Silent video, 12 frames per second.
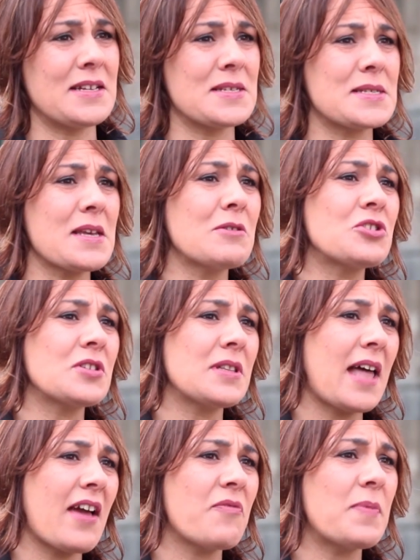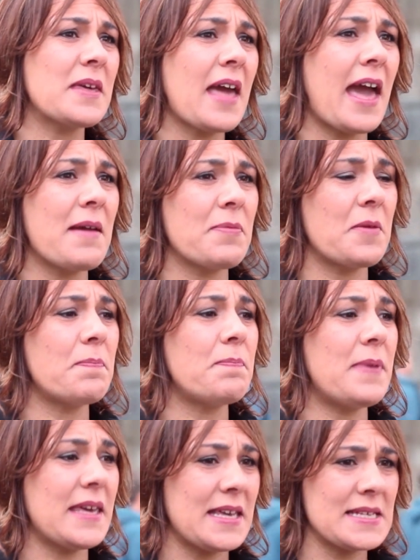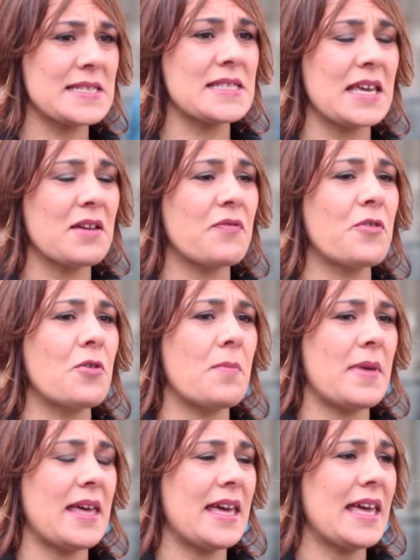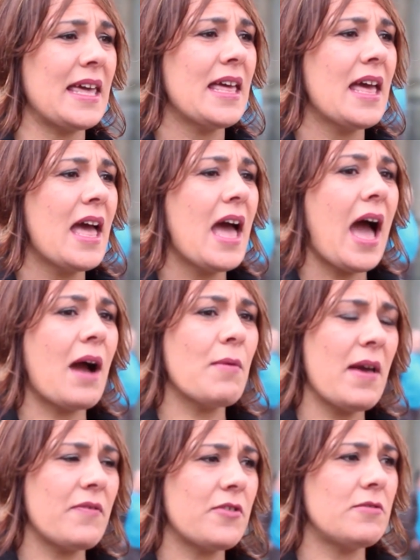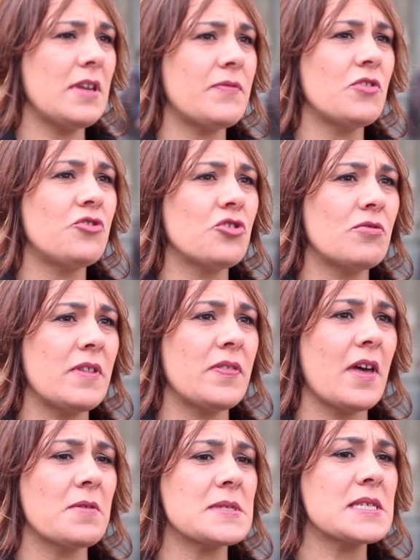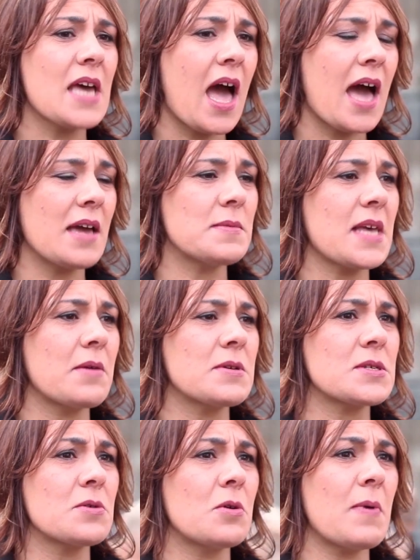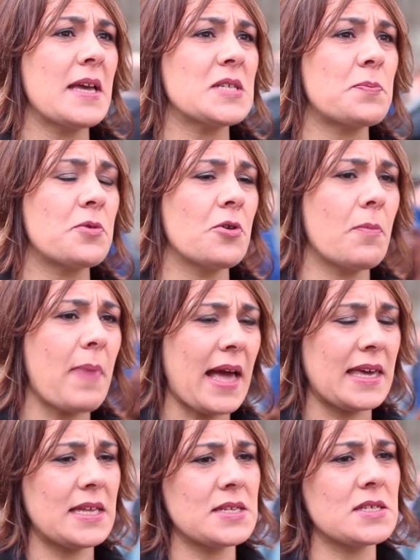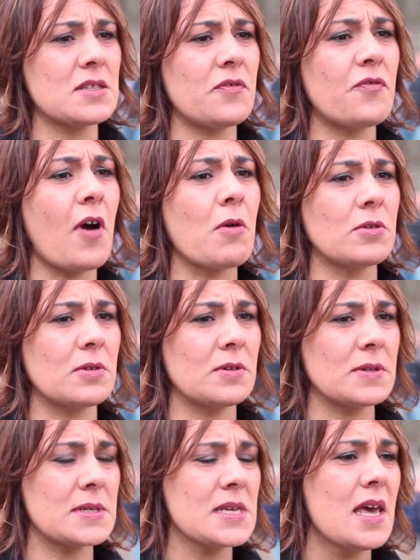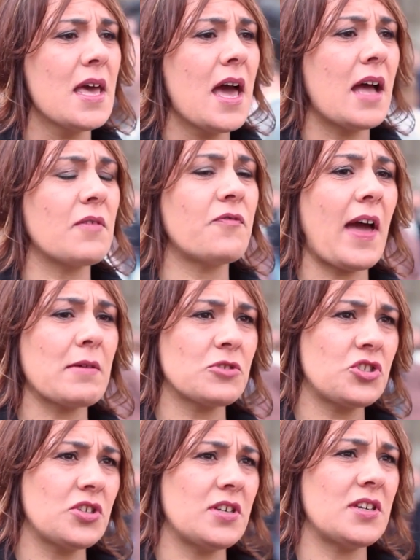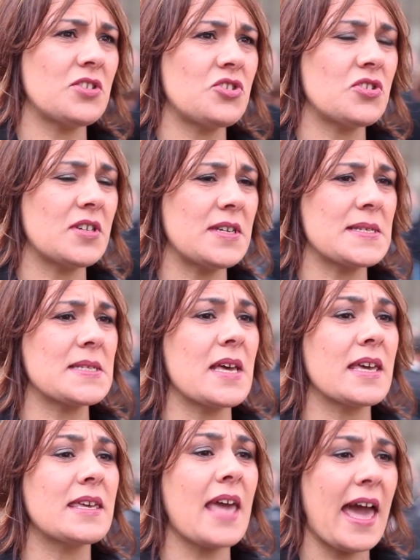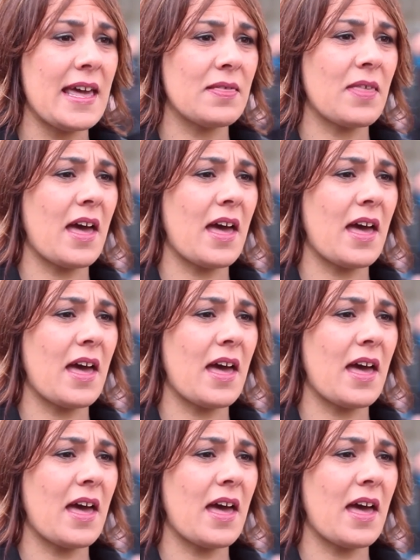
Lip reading: and social life became the biggest thing for me. However, even during those times, I was always brought back into the fold and found churches again